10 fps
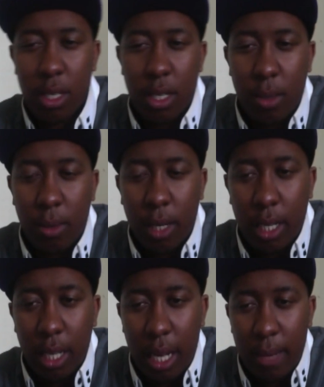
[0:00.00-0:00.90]

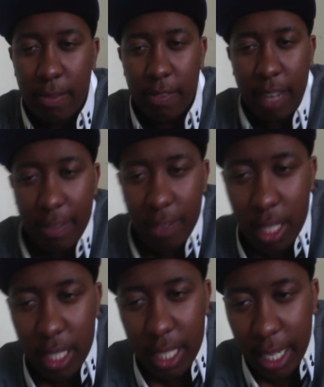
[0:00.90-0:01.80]
Well, I'm
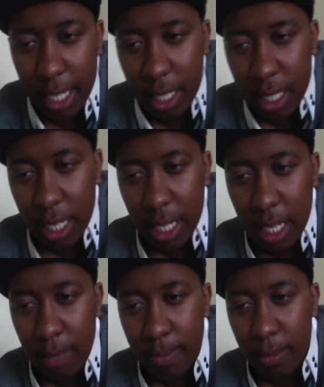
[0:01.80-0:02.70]
5'6", and
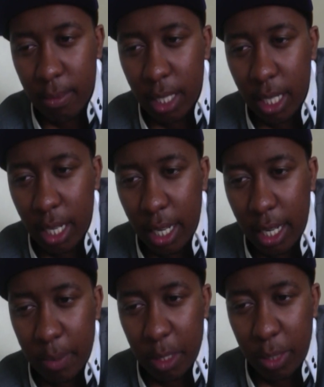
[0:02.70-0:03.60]

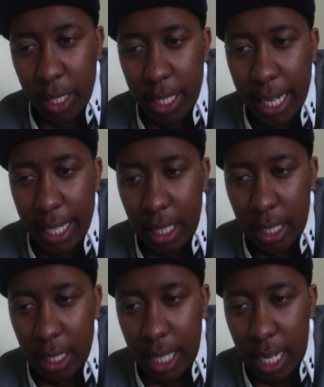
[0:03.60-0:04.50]
I'm between 8
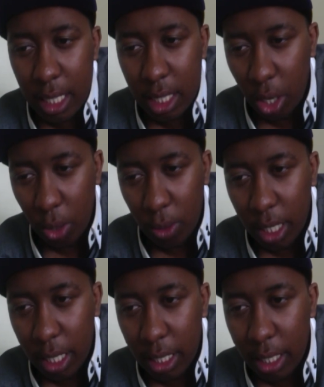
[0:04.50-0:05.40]
and 10
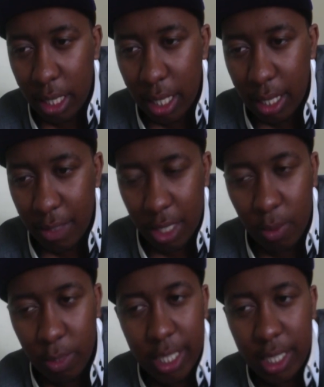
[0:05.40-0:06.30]
stone, and for
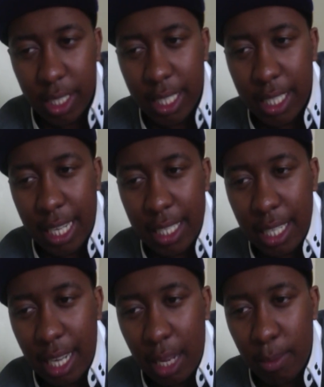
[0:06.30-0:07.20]
some reason it says
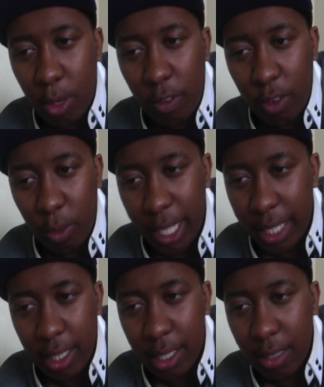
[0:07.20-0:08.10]
that I'm
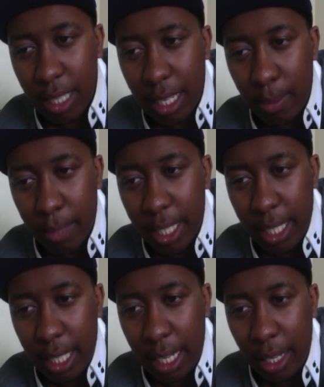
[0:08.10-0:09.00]
overweight,
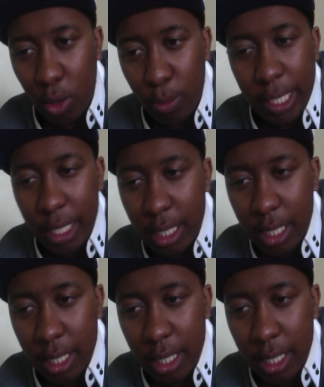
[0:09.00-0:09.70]
completely like obese.